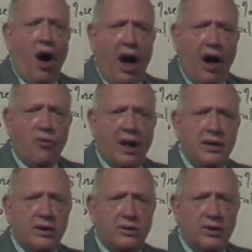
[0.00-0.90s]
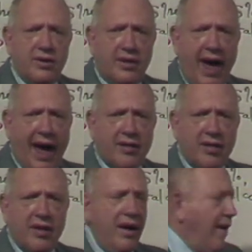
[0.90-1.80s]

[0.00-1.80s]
already includes the tax.